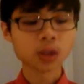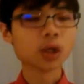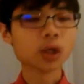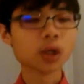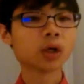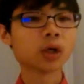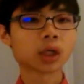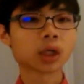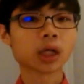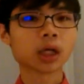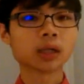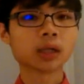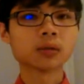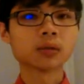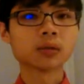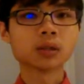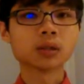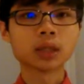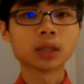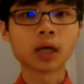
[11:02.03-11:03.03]
Okay,
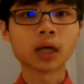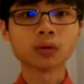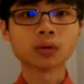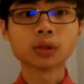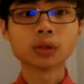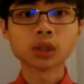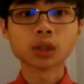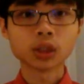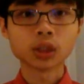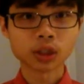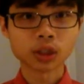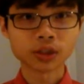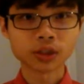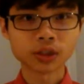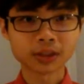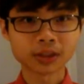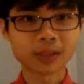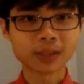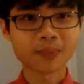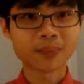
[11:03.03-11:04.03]
now
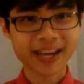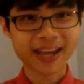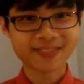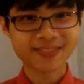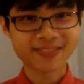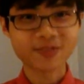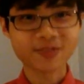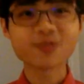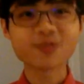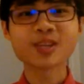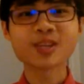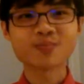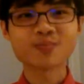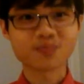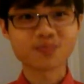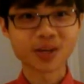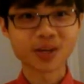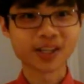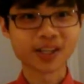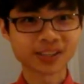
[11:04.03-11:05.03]
here's the math
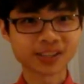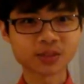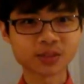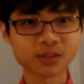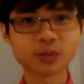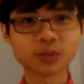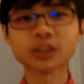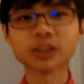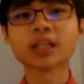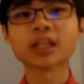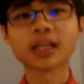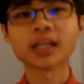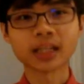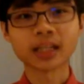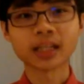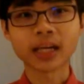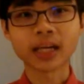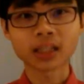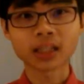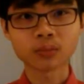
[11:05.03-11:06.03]
part which I
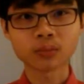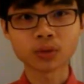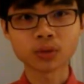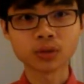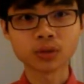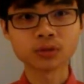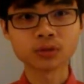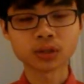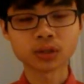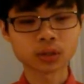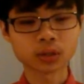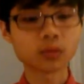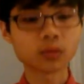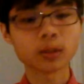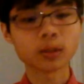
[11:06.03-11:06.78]
like the most.